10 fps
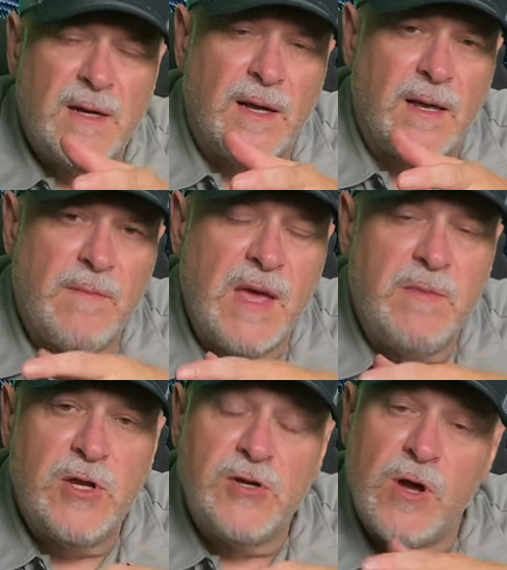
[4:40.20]
uh,
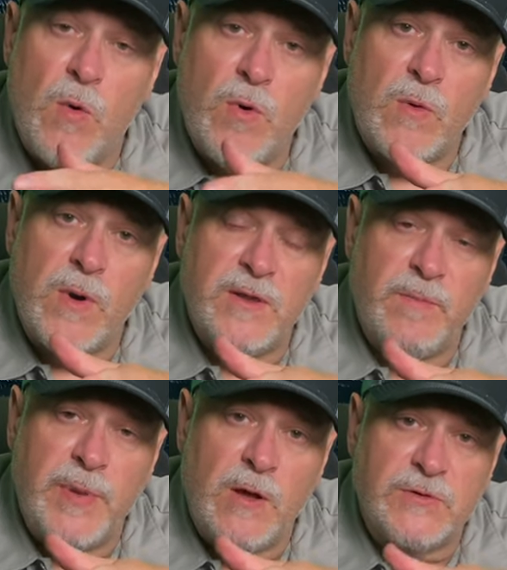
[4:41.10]
maybe you don't want to wear the
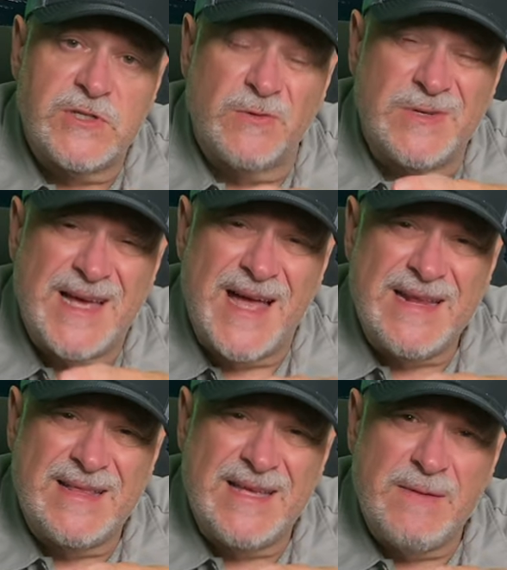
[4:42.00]
belt so
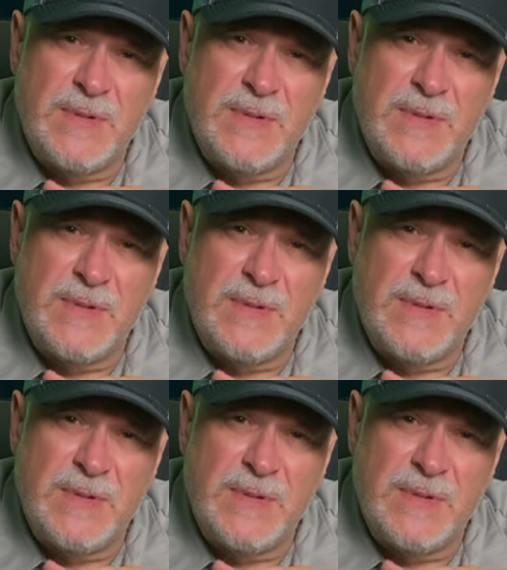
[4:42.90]
tightly